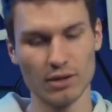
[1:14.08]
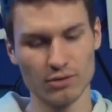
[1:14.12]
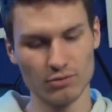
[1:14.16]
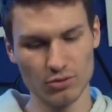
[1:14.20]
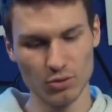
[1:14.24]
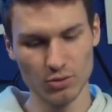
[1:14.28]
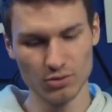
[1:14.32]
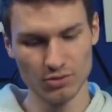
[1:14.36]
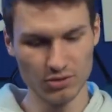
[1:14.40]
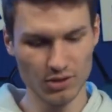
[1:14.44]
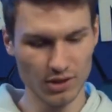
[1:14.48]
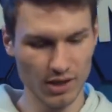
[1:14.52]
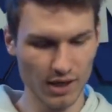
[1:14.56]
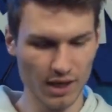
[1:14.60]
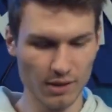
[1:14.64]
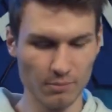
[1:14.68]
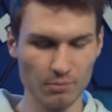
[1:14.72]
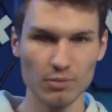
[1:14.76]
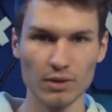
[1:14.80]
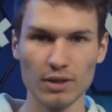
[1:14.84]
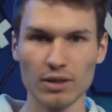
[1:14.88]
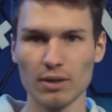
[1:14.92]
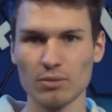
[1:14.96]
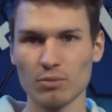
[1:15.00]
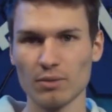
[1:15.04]
of huge
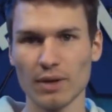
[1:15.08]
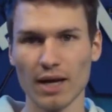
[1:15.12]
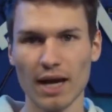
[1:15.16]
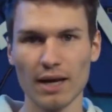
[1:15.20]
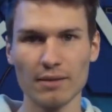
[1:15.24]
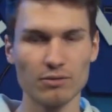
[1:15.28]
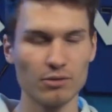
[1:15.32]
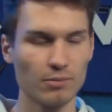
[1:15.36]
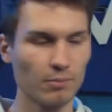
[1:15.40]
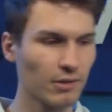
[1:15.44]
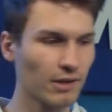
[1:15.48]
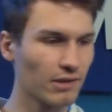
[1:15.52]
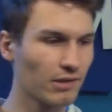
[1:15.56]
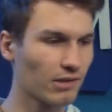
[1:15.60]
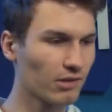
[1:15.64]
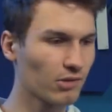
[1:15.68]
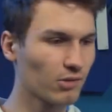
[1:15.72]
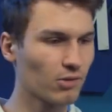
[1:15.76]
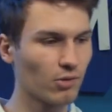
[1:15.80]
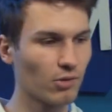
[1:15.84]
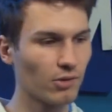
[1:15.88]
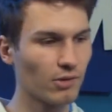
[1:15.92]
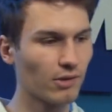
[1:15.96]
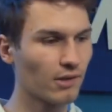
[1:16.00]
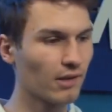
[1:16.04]
camera that would have to be
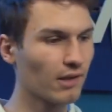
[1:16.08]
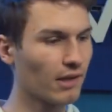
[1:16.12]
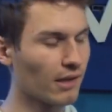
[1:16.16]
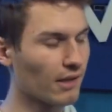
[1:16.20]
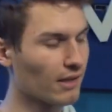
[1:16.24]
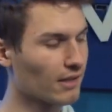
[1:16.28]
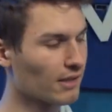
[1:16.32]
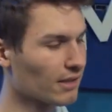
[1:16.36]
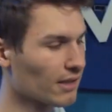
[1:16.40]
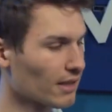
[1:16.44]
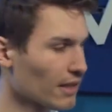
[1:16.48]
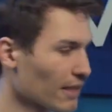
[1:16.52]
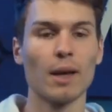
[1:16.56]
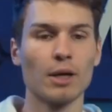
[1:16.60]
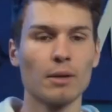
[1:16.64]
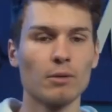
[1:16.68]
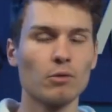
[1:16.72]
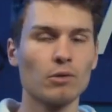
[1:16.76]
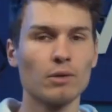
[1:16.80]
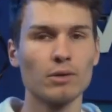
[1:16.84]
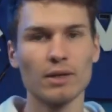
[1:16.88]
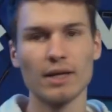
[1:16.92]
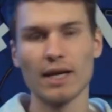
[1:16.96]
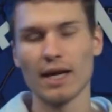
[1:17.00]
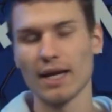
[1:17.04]
installed, and
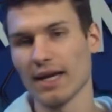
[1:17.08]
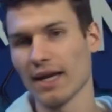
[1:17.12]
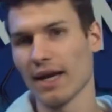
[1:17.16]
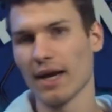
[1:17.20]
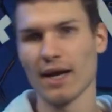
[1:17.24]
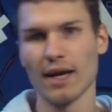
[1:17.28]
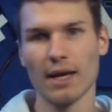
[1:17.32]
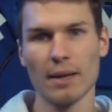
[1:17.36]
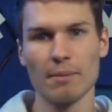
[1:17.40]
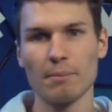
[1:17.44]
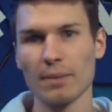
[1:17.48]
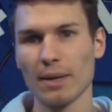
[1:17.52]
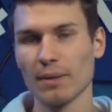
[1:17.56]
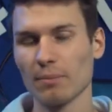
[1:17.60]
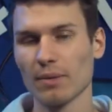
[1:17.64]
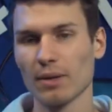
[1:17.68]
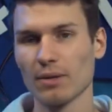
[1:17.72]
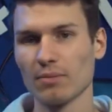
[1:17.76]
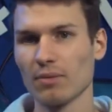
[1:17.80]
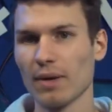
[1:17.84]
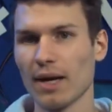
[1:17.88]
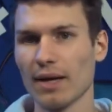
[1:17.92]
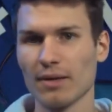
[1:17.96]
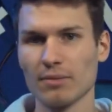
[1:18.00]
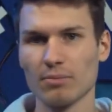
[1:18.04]
for the AI, maybe
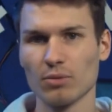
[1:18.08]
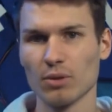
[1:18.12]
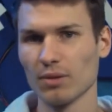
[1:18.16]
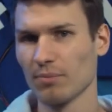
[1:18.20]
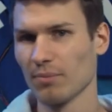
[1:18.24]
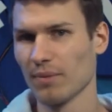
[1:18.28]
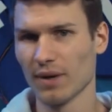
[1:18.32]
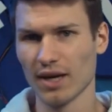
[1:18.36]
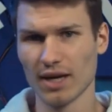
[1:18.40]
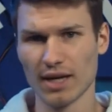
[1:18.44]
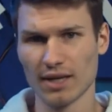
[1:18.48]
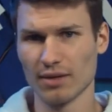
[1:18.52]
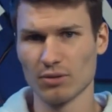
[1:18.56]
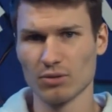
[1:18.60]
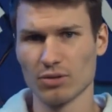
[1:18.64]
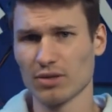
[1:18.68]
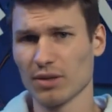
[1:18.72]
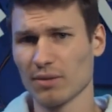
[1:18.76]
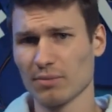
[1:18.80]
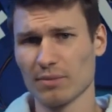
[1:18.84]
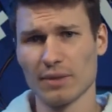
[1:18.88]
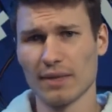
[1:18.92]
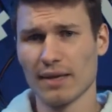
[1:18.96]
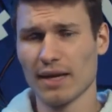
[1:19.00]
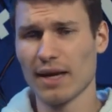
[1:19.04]
a Raspberry Pi or
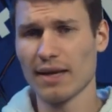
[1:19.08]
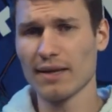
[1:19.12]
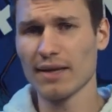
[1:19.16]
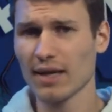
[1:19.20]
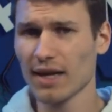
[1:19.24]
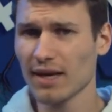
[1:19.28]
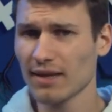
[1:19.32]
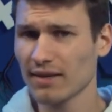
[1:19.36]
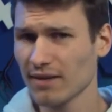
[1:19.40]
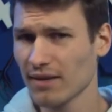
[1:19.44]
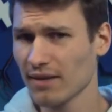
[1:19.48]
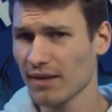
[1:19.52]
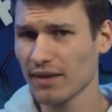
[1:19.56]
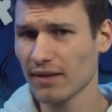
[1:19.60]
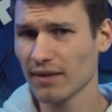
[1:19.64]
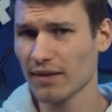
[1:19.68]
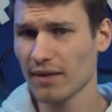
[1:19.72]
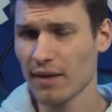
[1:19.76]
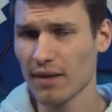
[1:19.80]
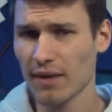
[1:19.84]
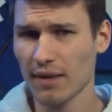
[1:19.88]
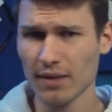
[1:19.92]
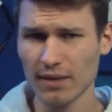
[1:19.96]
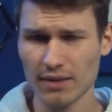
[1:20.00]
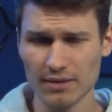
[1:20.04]
something like that.
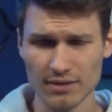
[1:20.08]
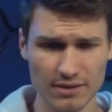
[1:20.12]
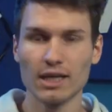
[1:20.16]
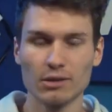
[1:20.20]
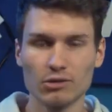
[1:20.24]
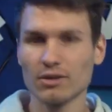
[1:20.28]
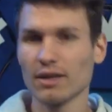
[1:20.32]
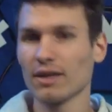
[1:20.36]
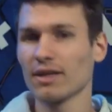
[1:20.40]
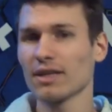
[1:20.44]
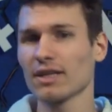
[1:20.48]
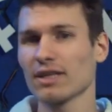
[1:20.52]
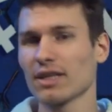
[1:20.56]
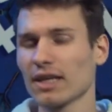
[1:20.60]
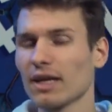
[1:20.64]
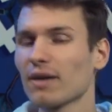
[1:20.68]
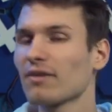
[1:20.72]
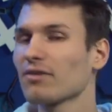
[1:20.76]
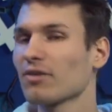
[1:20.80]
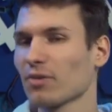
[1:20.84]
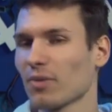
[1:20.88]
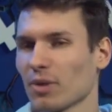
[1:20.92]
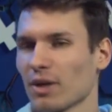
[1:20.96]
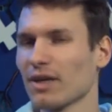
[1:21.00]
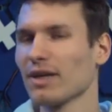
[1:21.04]
It definitely
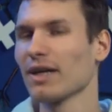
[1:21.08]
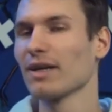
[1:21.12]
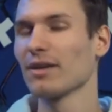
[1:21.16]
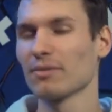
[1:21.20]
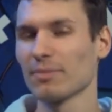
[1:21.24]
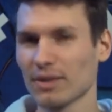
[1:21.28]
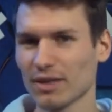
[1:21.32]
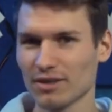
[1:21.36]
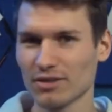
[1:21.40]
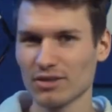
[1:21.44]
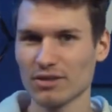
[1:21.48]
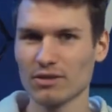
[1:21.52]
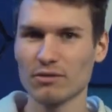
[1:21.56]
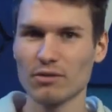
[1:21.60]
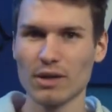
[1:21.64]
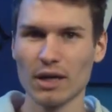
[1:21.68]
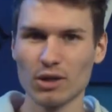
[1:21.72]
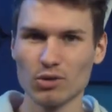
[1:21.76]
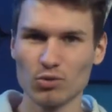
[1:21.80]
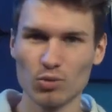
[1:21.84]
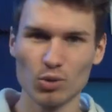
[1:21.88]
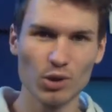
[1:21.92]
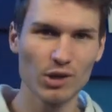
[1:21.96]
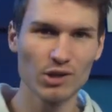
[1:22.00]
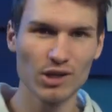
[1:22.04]
sounds quite expensive
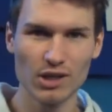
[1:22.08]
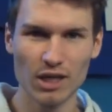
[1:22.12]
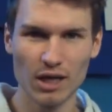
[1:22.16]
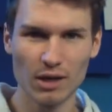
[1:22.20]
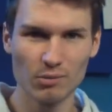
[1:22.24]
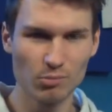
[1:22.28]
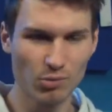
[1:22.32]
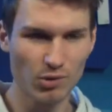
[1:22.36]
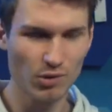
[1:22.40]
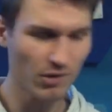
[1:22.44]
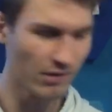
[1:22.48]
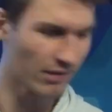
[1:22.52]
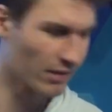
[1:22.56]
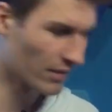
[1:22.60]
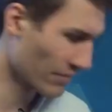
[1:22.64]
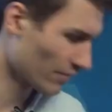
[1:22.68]
and quite elaborate.